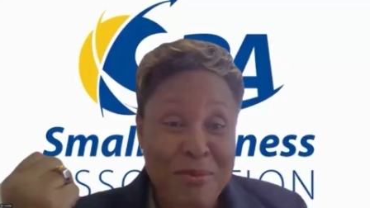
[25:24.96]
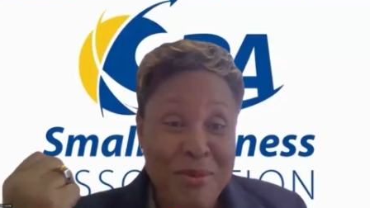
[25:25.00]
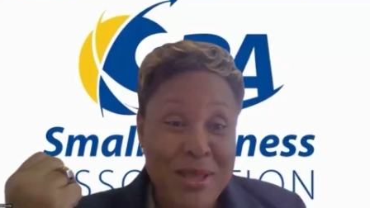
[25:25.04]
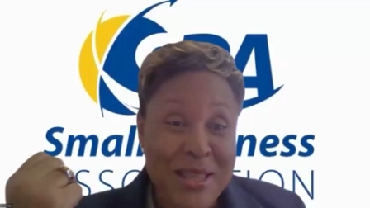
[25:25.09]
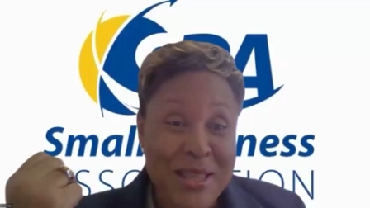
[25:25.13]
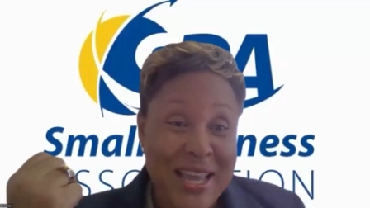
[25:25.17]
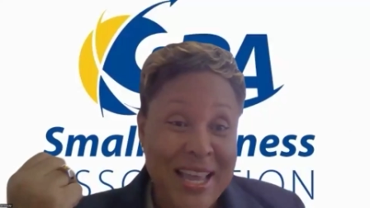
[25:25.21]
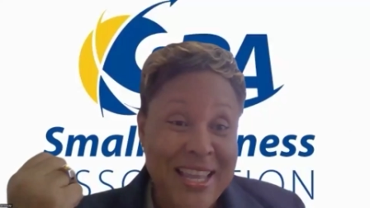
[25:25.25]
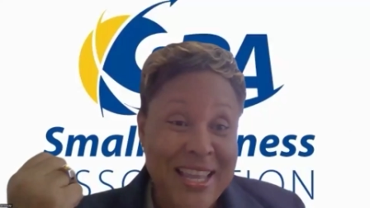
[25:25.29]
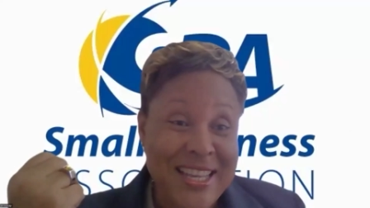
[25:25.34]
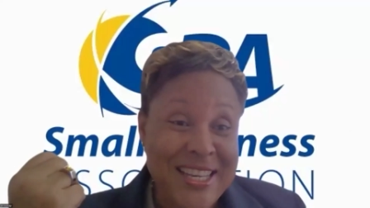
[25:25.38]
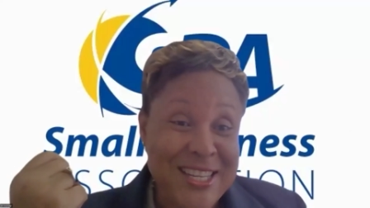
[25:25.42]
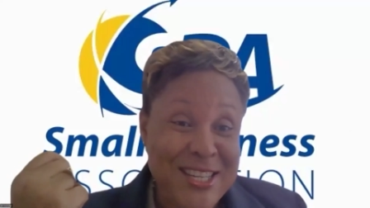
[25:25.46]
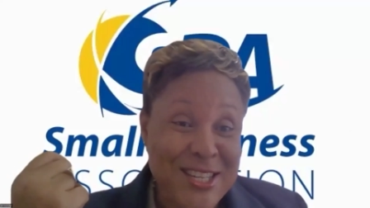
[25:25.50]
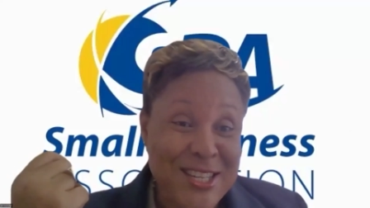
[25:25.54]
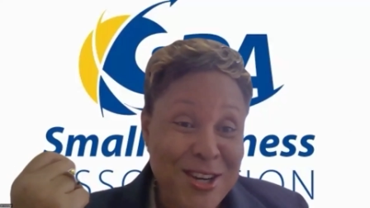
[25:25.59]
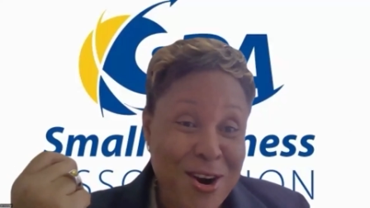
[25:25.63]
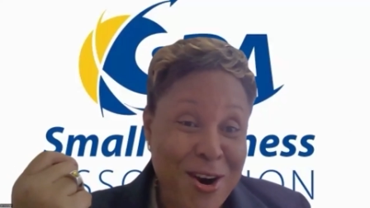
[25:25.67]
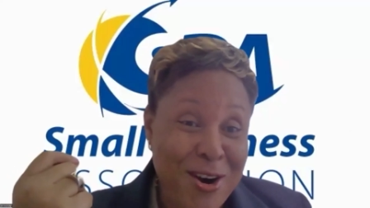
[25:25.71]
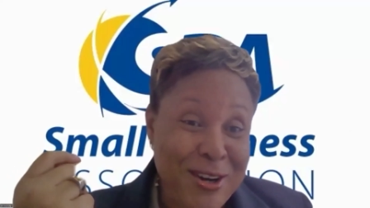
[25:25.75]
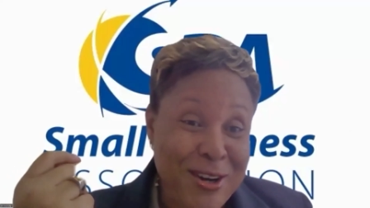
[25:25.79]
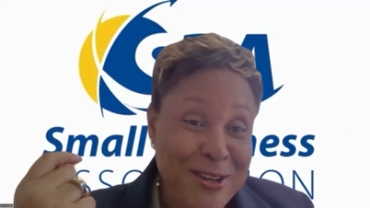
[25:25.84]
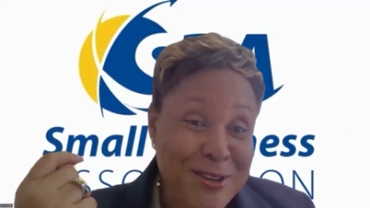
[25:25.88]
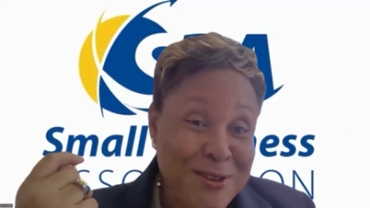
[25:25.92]
me that it's
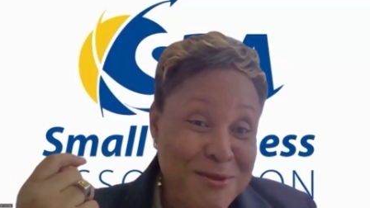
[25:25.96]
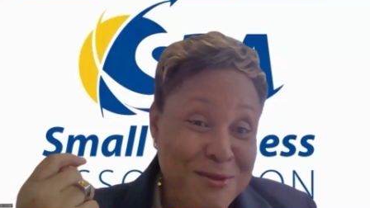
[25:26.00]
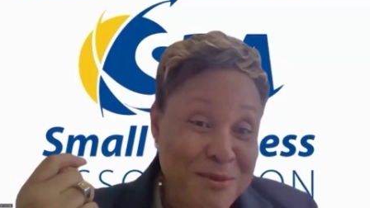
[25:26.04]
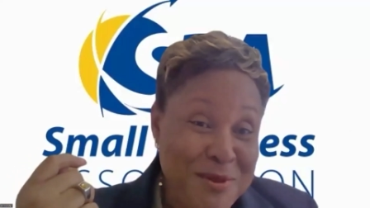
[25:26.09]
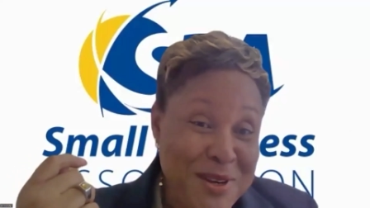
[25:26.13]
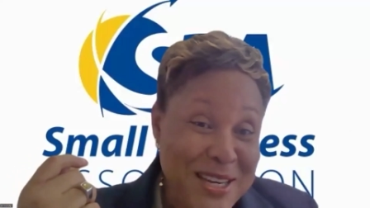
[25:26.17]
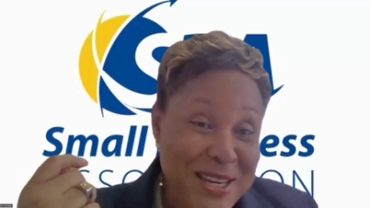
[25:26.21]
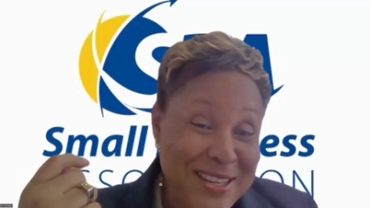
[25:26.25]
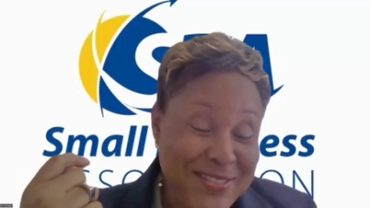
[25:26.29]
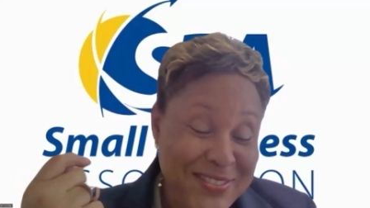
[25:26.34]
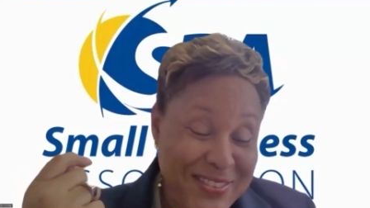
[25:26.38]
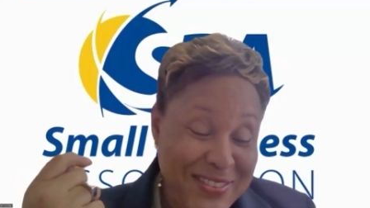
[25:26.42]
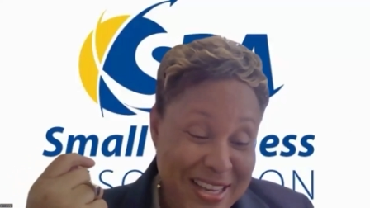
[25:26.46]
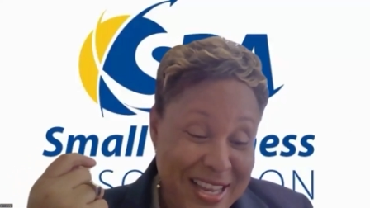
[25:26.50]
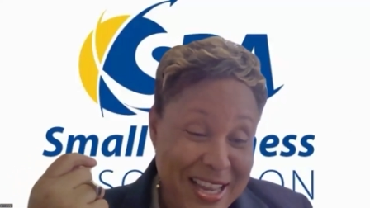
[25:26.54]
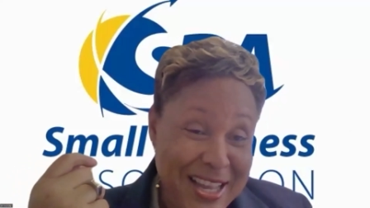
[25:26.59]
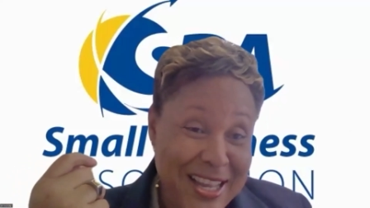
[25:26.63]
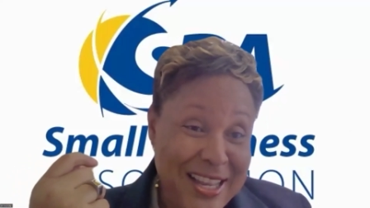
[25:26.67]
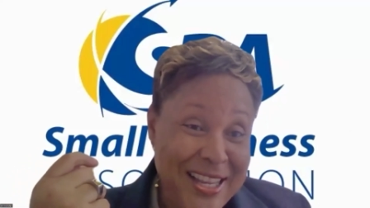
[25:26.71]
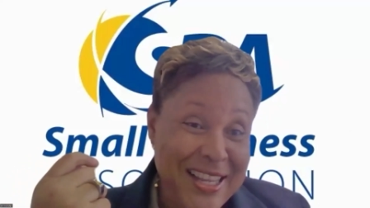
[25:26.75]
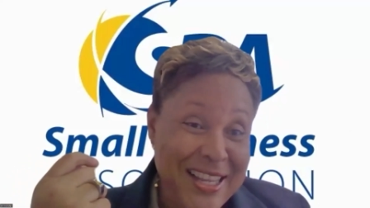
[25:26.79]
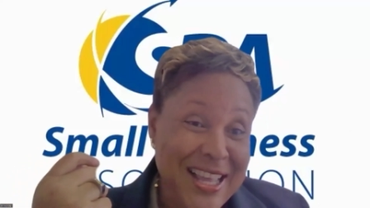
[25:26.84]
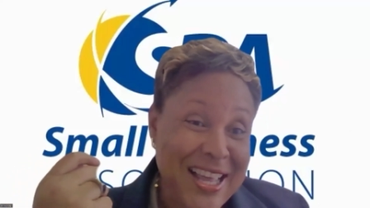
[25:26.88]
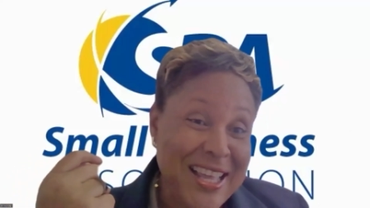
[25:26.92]
short and sweet,
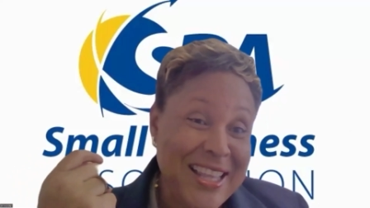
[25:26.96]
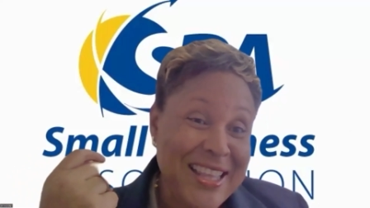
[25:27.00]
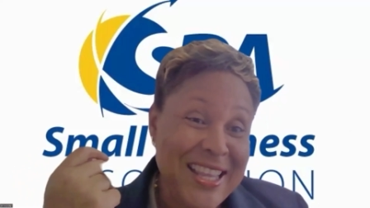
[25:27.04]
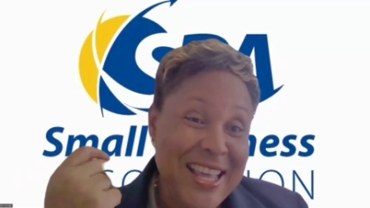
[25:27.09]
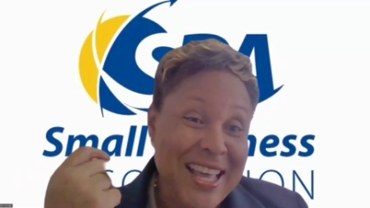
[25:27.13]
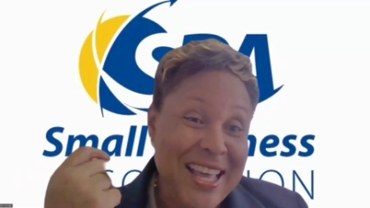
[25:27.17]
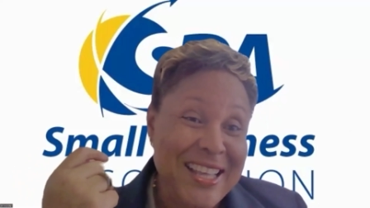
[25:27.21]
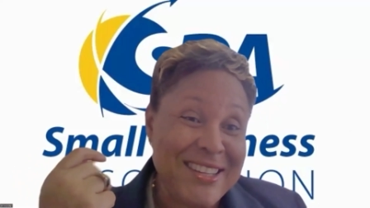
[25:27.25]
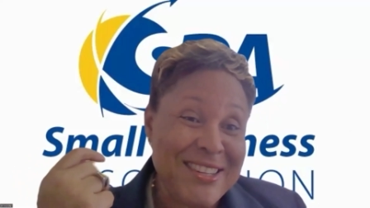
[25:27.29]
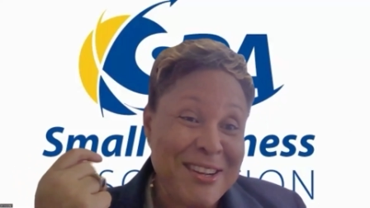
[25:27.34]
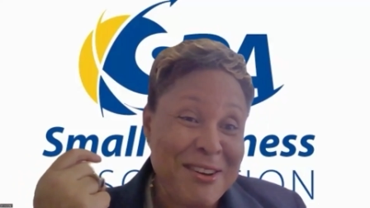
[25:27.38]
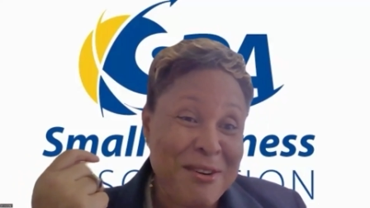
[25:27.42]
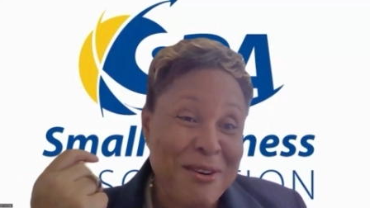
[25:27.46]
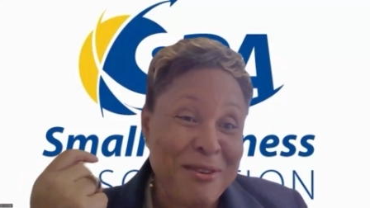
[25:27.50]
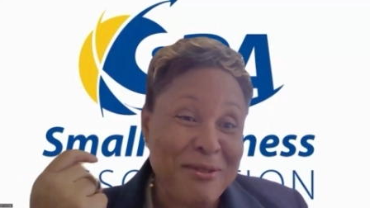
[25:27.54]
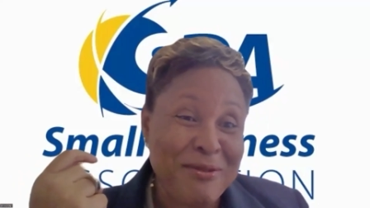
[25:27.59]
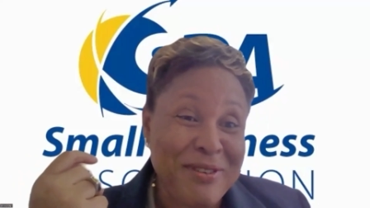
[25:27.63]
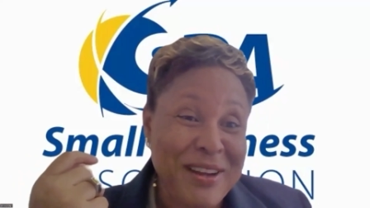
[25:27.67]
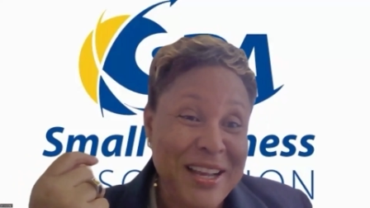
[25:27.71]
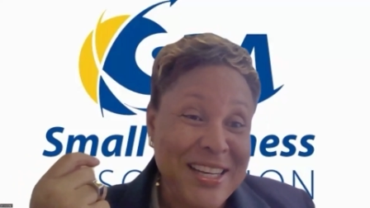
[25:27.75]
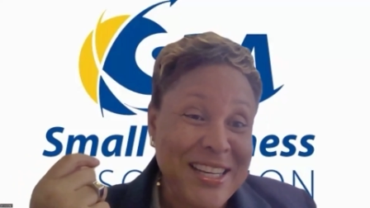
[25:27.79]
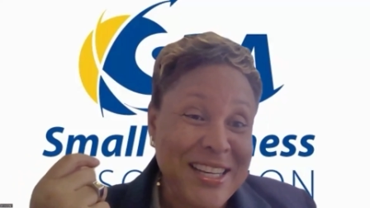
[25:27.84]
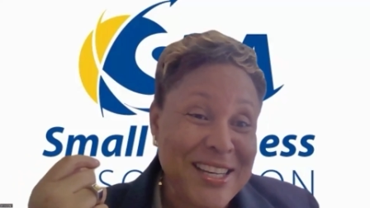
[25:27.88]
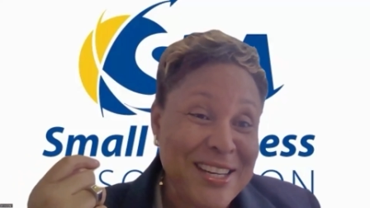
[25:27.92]
but that's not
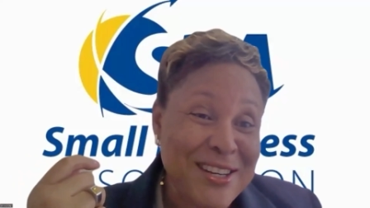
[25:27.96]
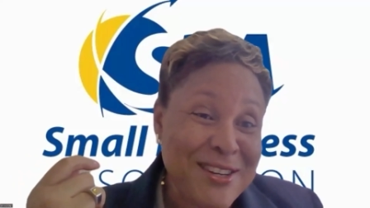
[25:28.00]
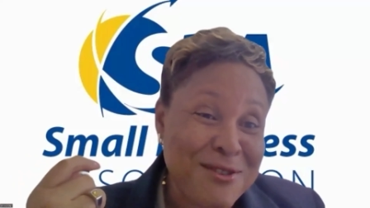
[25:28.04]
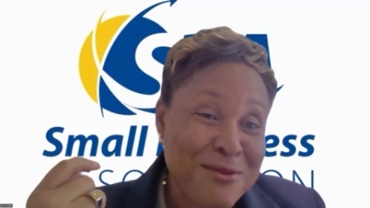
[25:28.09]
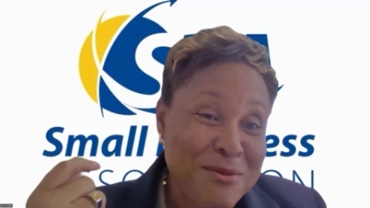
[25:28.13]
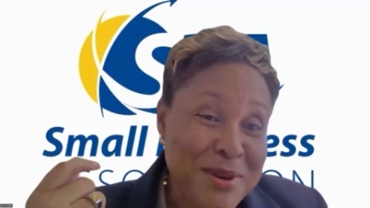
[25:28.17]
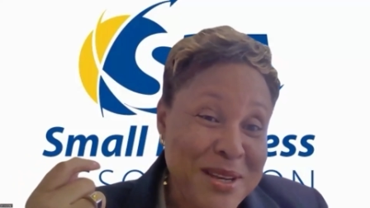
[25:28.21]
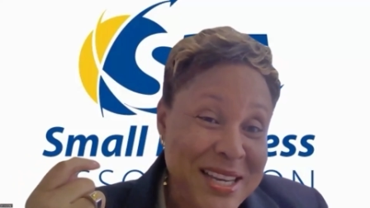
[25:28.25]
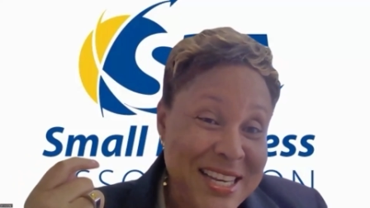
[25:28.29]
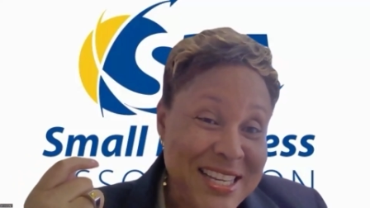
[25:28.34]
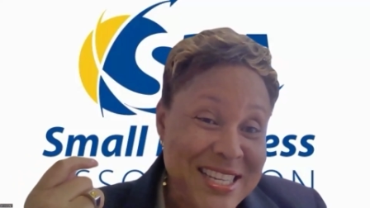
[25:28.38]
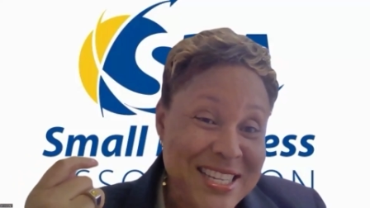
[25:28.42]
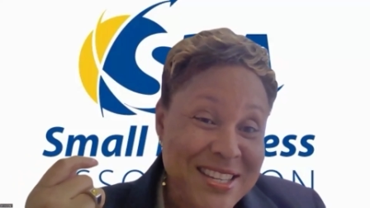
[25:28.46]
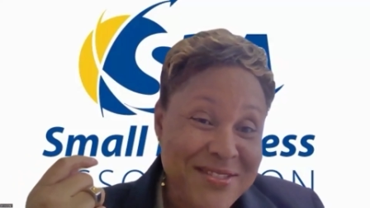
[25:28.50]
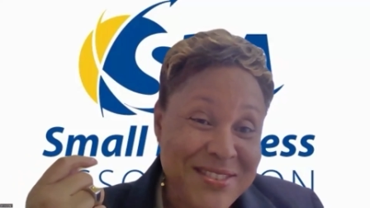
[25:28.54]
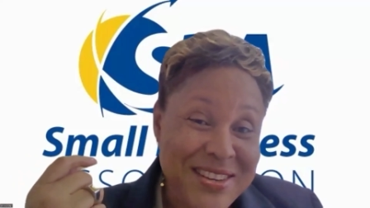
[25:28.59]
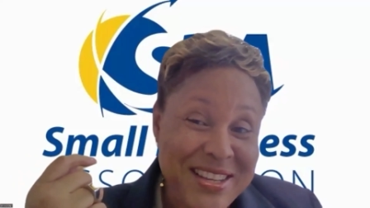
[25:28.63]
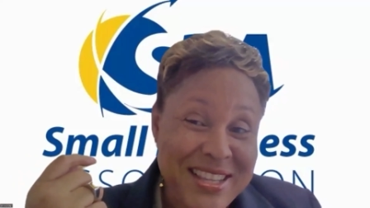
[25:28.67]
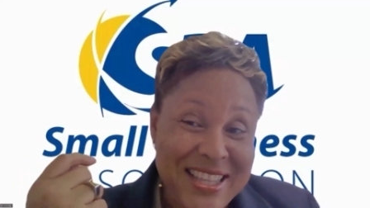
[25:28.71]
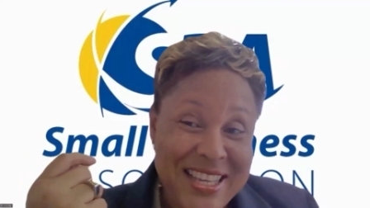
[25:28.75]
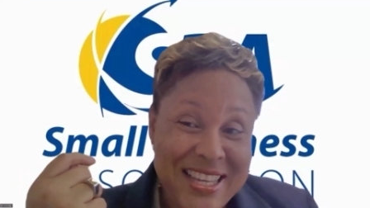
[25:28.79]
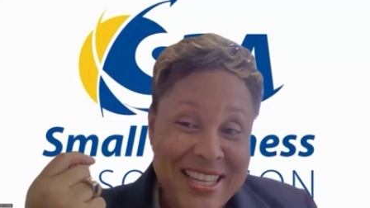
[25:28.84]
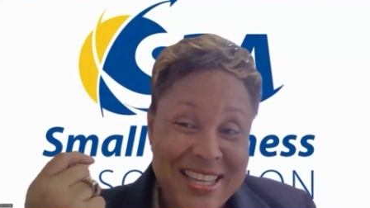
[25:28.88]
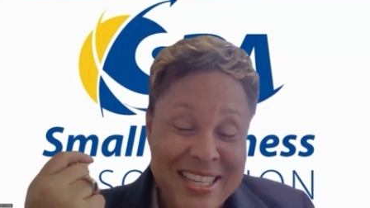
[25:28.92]
affecting the sweetness of
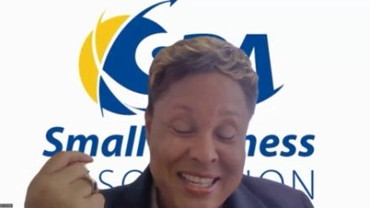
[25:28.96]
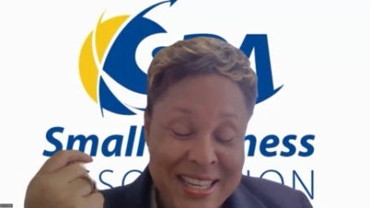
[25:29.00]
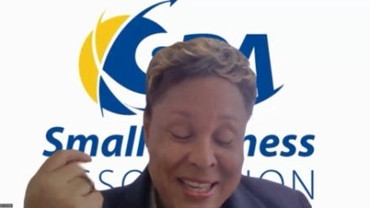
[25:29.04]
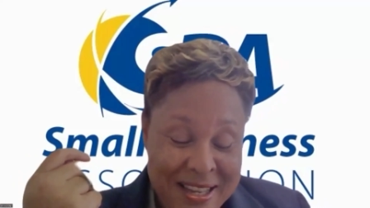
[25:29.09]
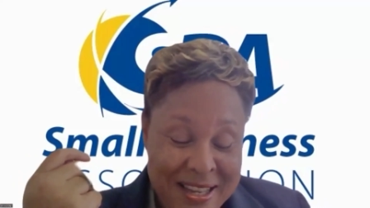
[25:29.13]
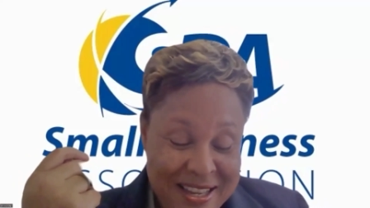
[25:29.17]
the thing.